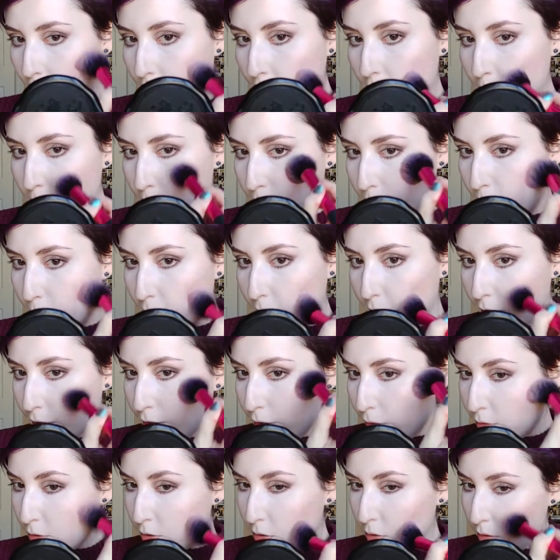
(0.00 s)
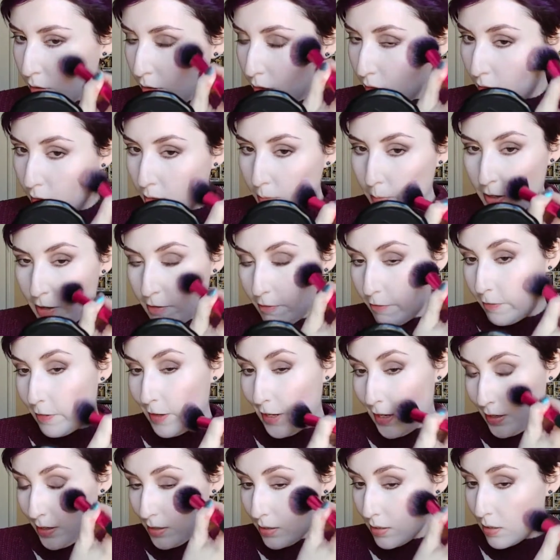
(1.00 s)
hand before I go straight onto my
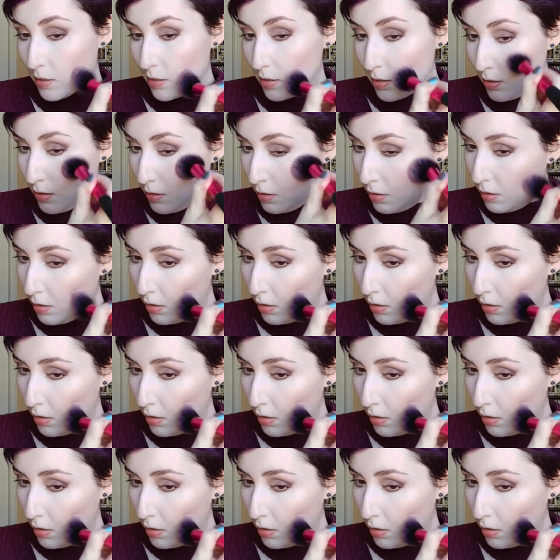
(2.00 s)
face.